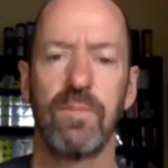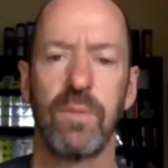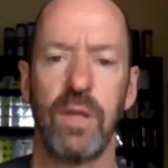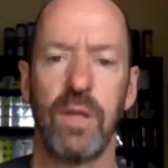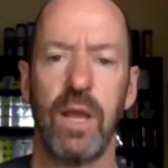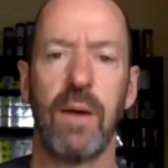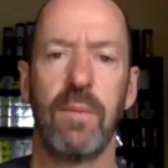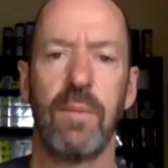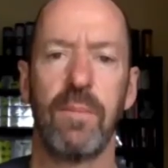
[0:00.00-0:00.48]

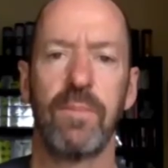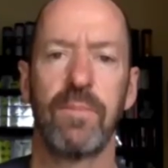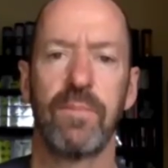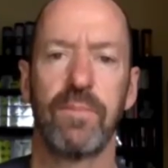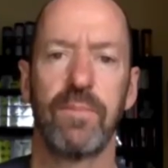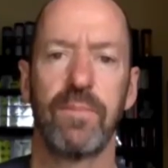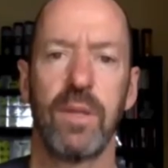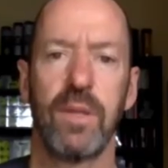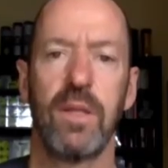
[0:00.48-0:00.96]
Yeah.
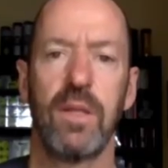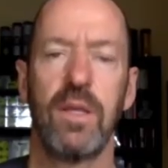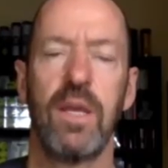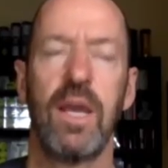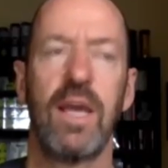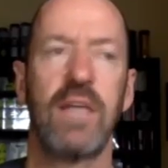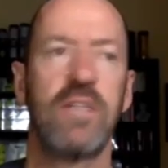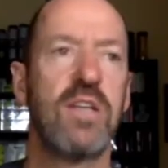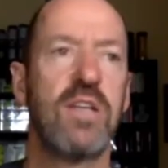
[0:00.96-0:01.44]

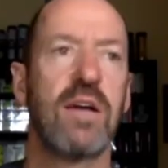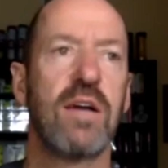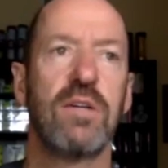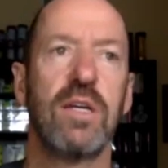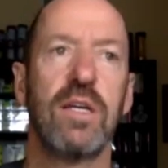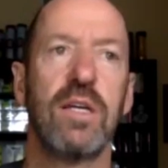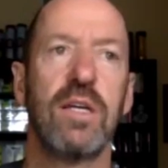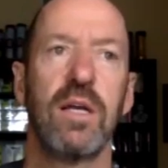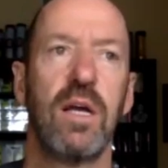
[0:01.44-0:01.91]
Yeah,
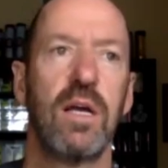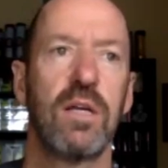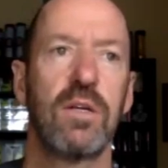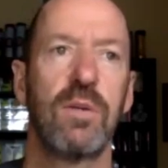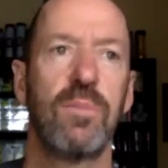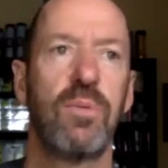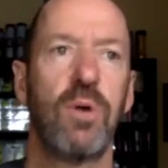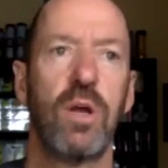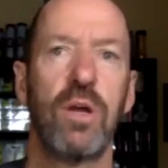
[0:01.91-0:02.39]
exactly.
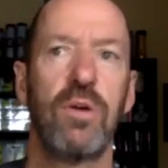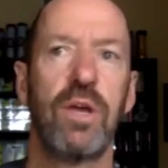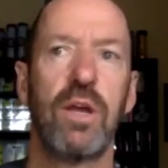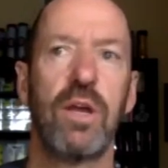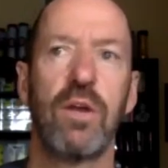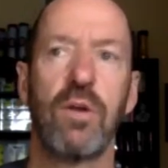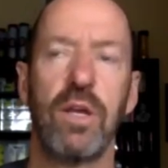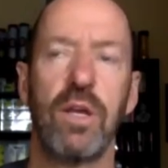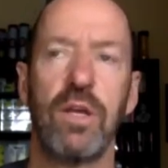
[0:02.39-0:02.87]
Completely
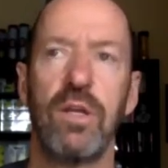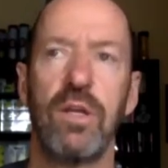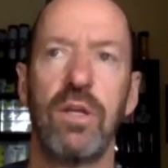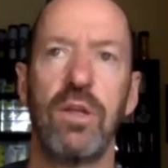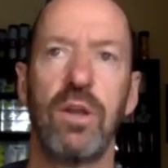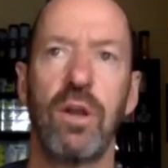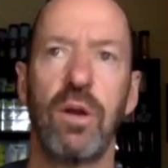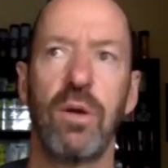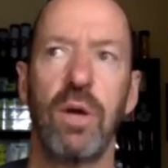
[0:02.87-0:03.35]
agree.
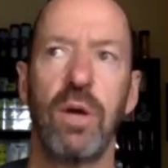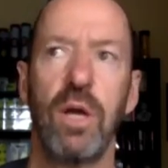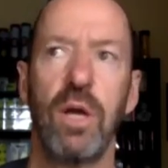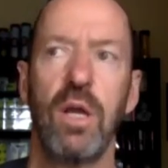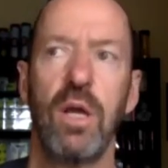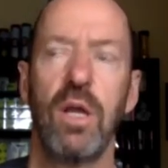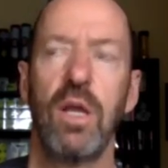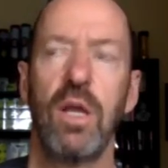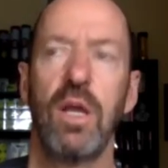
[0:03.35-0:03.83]
You know,
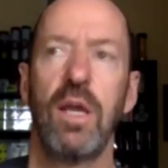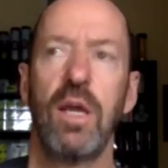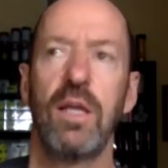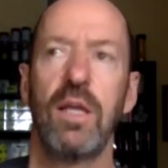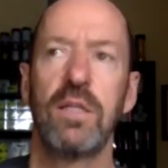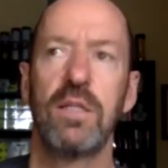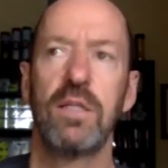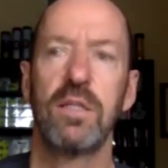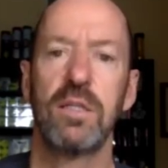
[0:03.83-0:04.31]

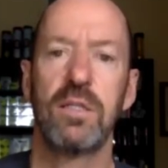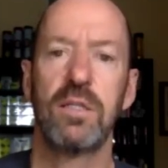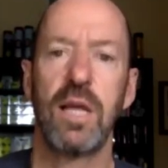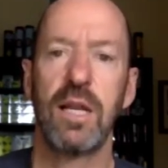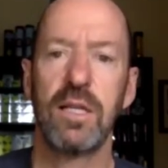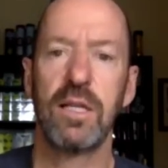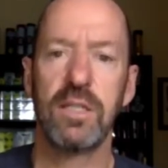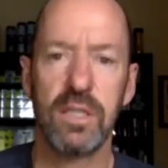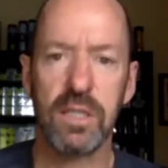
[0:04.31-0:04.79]
it's
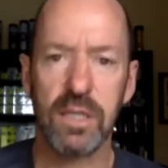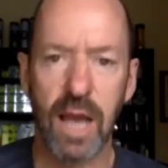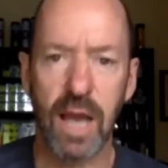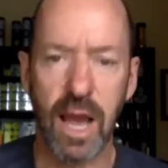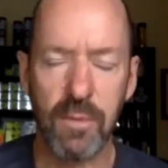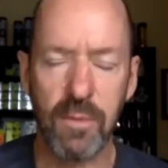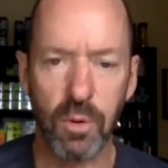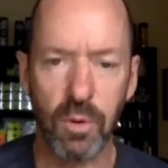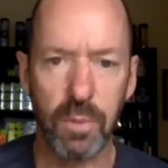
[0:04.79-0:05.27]
tennis is a
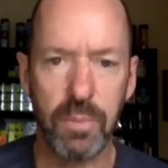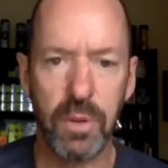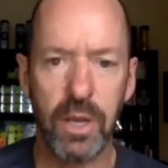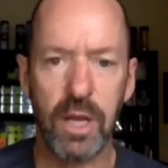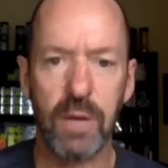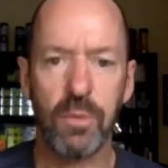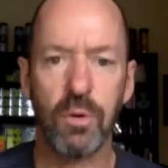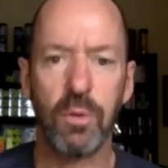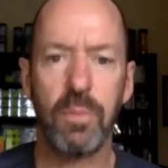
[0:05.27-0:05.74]
game of
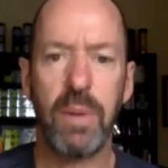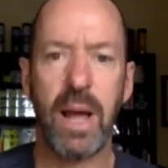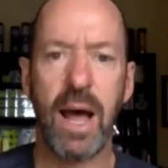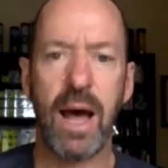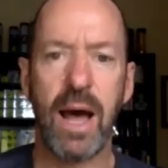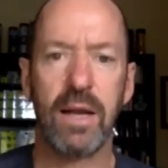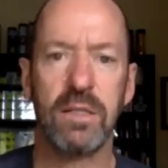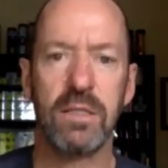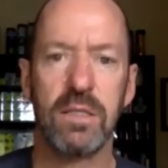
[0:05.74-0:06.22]
repeatable
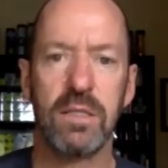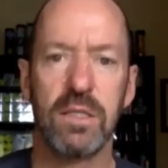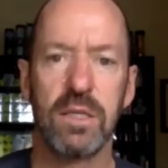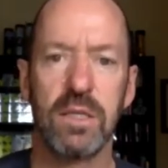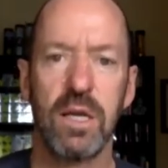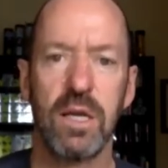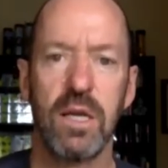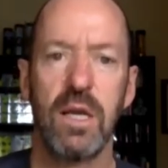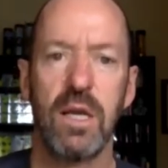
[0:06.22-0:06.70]

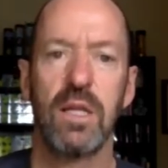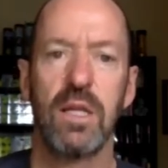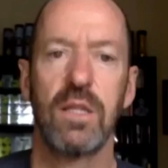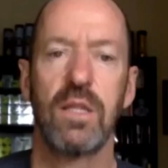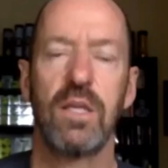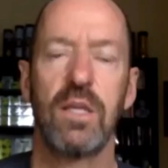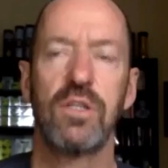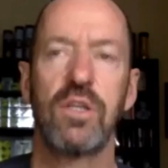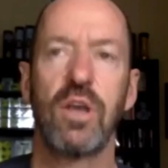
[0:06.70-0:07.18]
patterns.
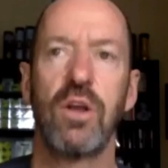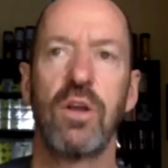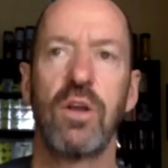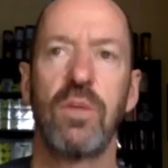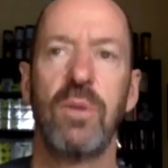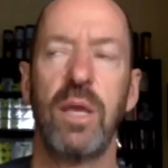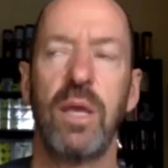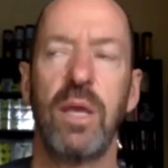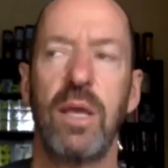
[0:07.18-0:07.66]
There's going
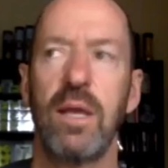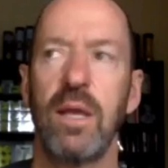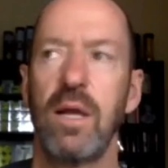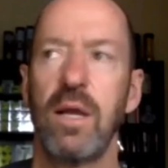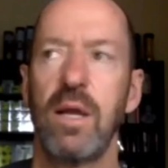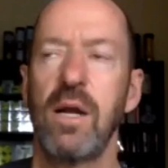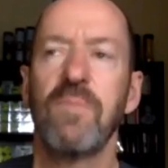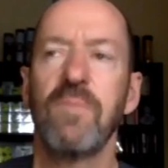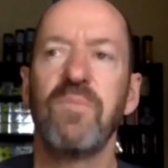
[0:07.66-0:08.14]
to be
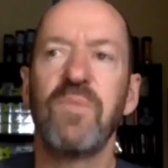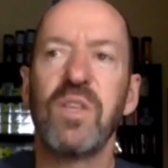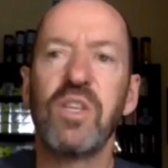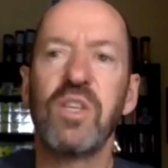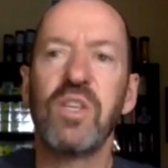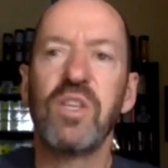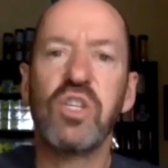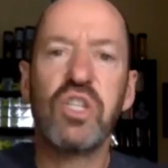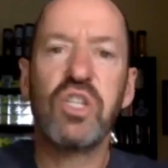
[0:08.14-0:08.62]

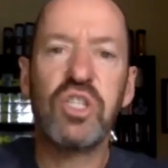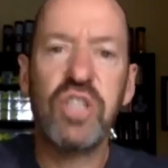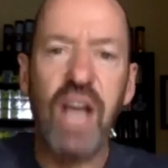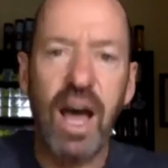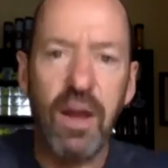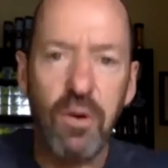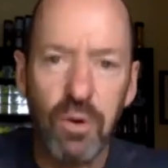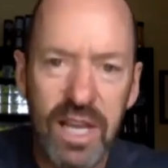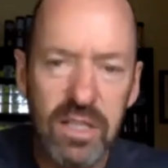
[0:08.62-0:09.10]

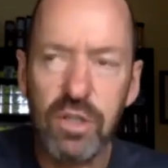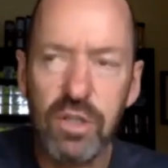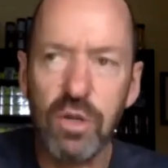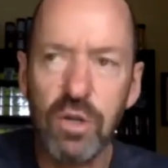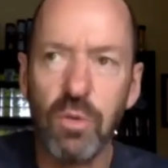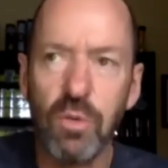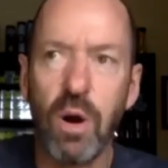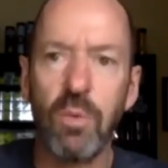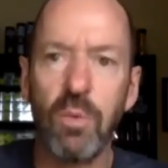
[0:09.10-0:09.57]

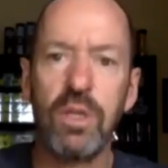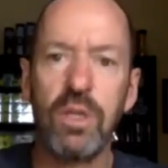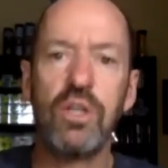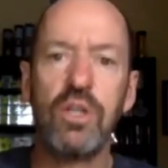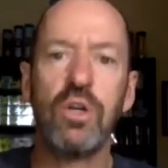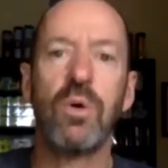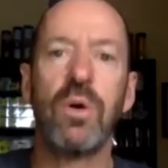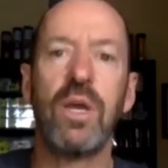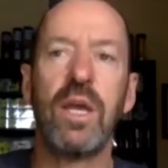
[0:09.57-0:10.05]
subtleties to what
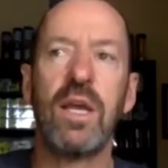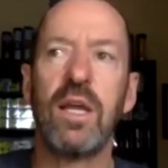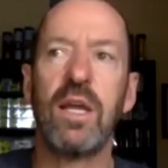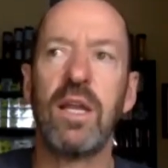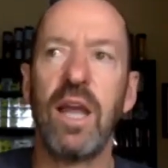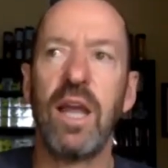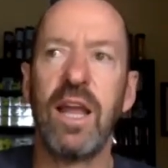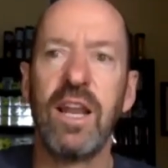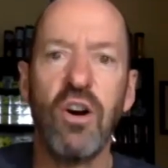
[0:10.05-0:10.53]
we're
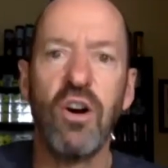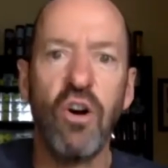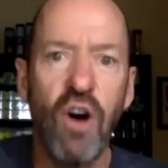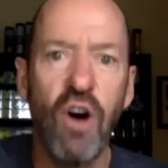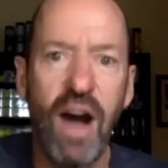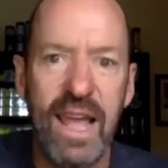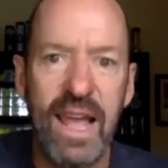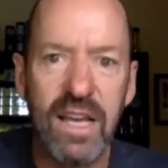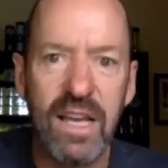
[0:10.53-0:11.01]
doing and, and,
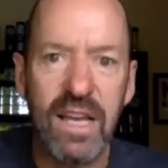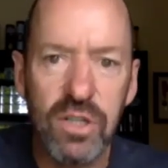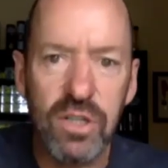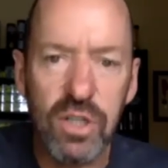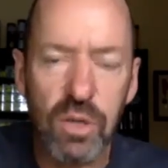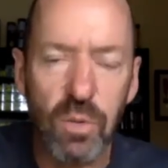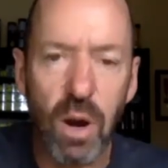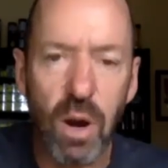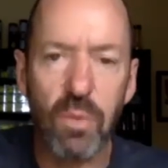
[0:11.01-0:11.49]
layers
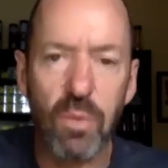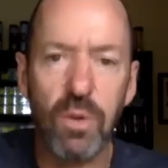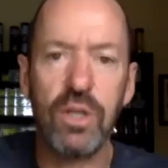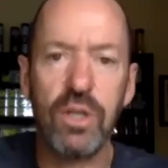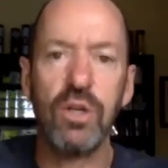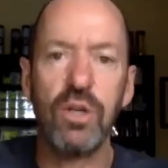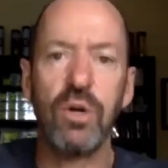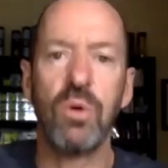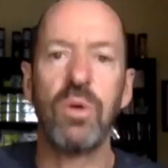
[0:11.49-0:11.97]
to what we're
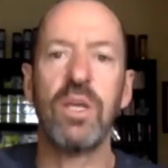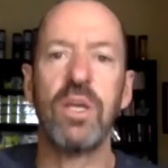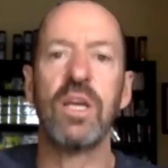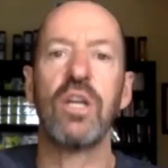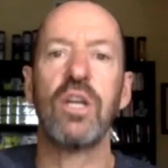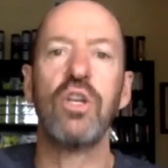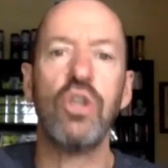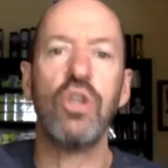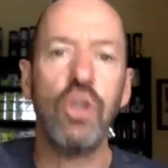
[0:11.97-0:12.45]
doing
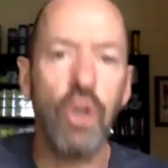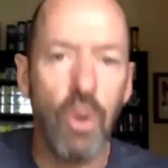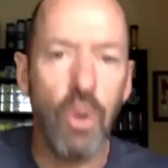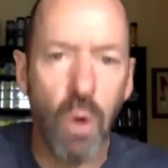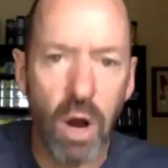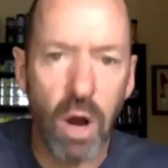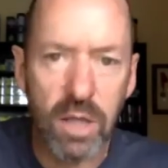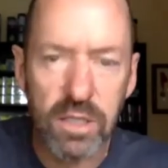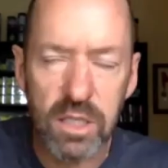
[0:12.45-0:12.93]
and
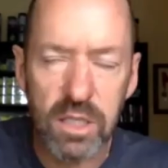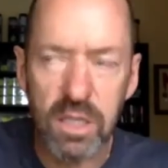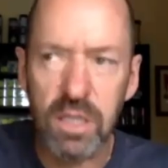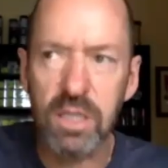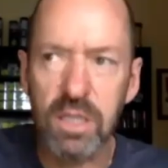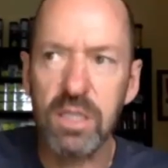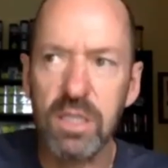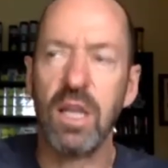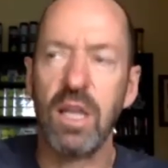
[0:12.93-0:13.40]

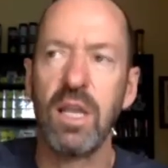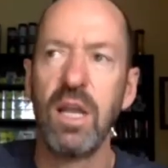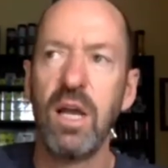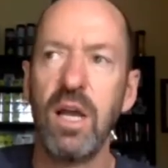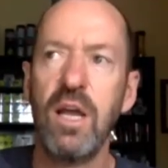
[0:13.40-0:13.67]
nuances. And,